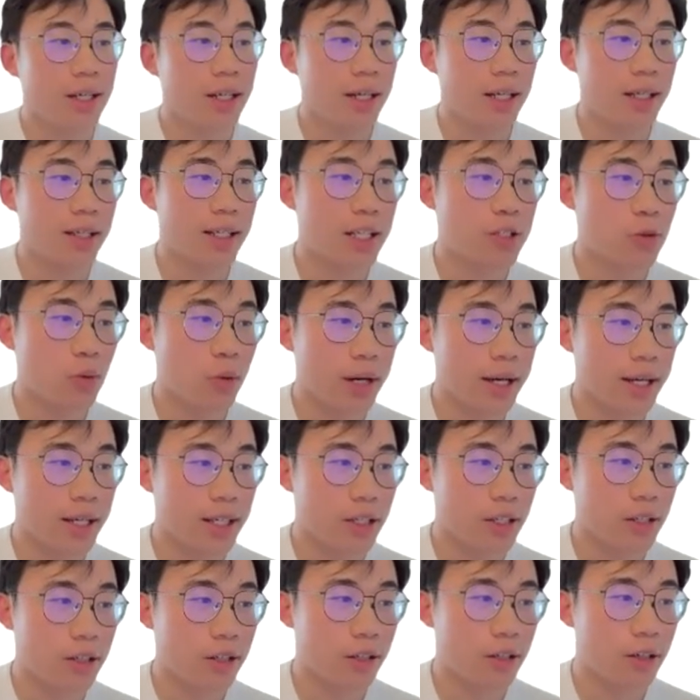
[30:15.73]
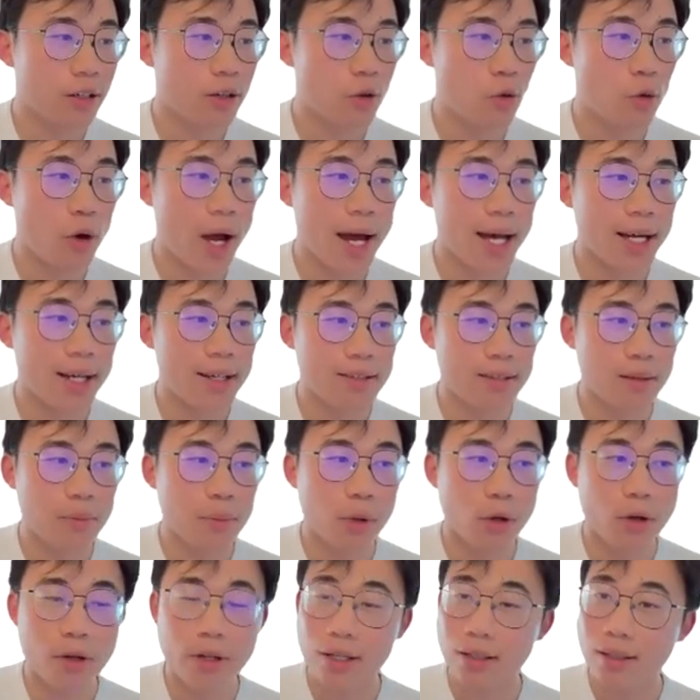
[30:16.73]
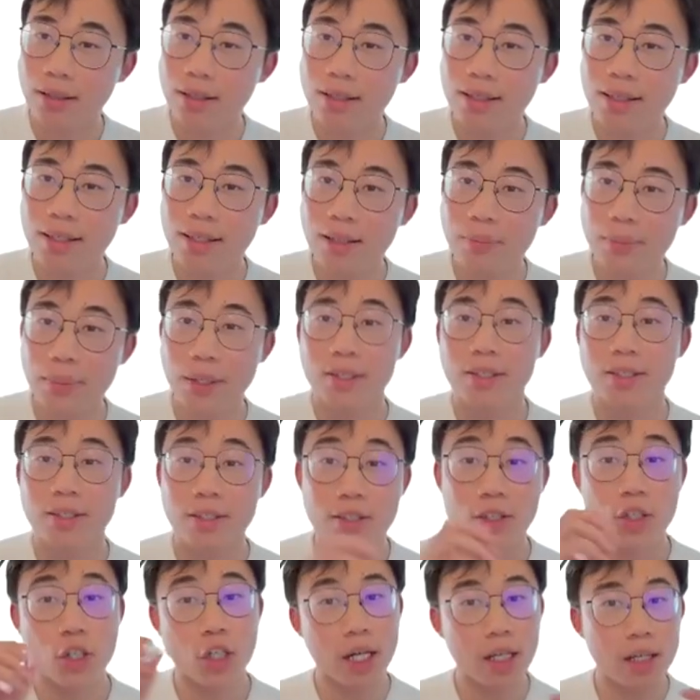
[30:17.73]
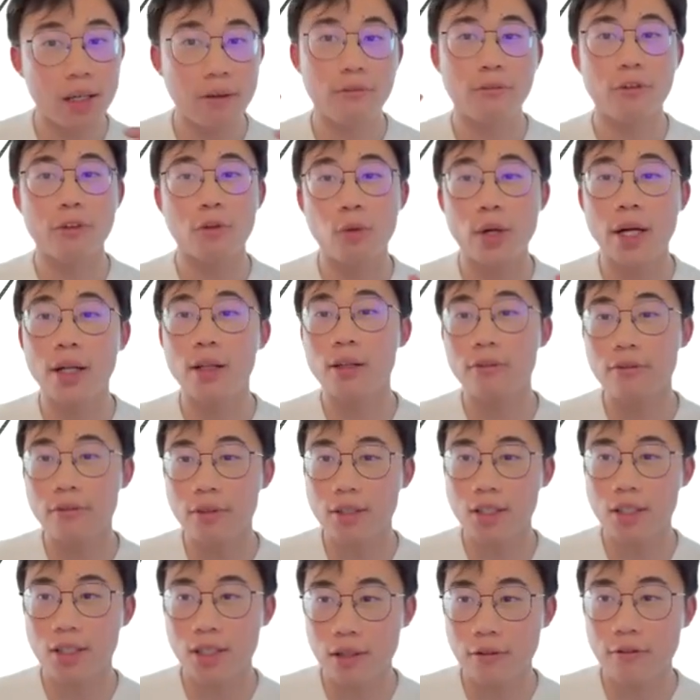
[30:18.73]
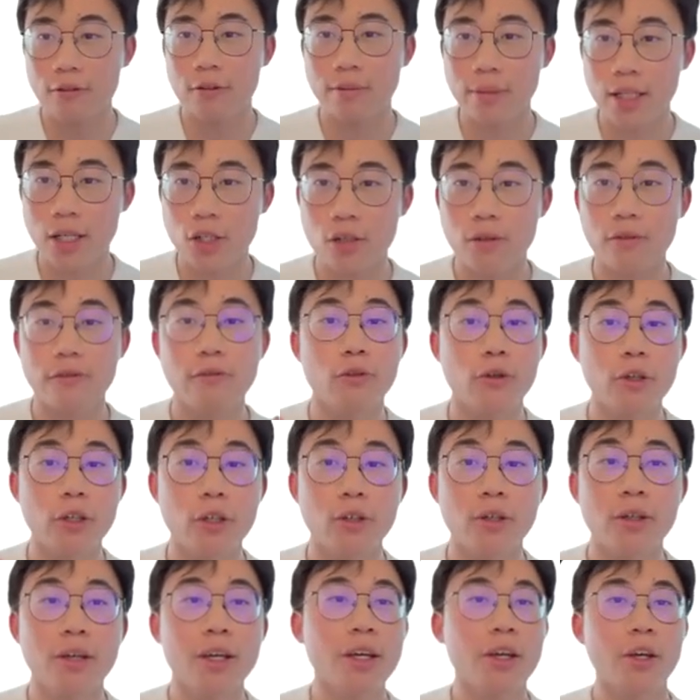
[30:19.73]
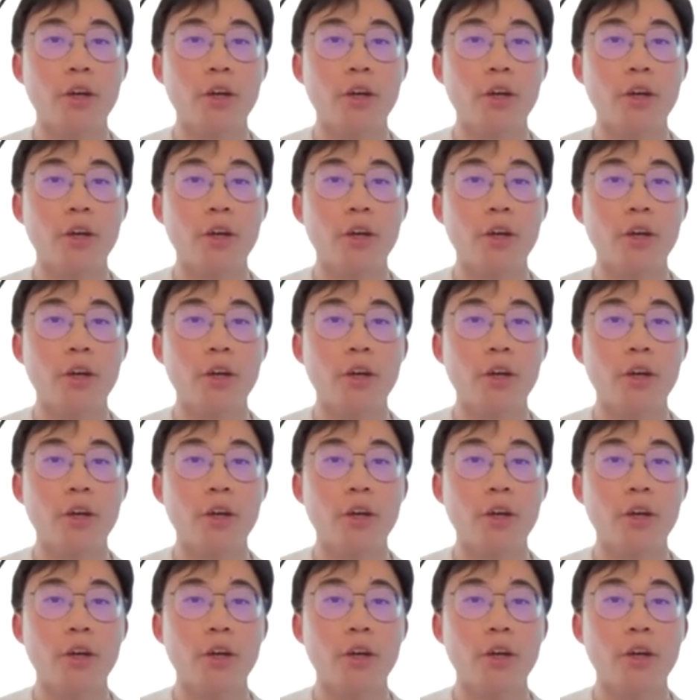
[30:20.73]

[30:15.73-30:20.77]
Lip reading: And that's why here RAG is important, because it's checking for relevant information for you.